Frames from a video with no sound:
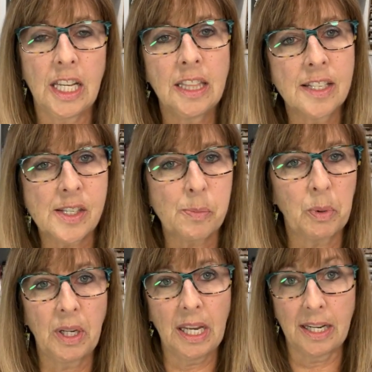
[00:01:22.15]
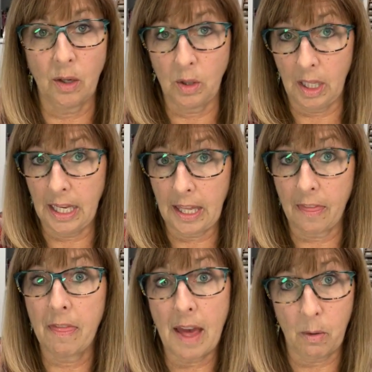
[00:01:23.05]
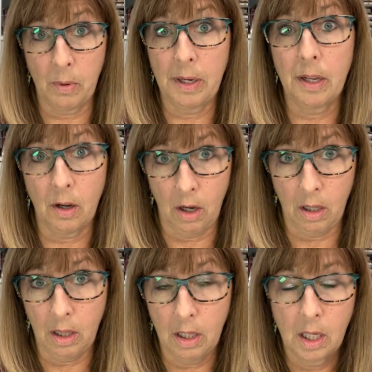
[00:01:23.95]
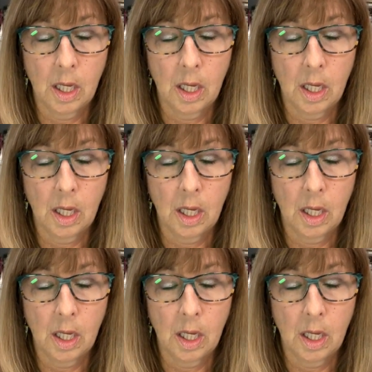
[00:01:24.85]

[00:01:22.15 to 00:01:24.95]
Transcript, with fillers: In the spring, I don't like that one at all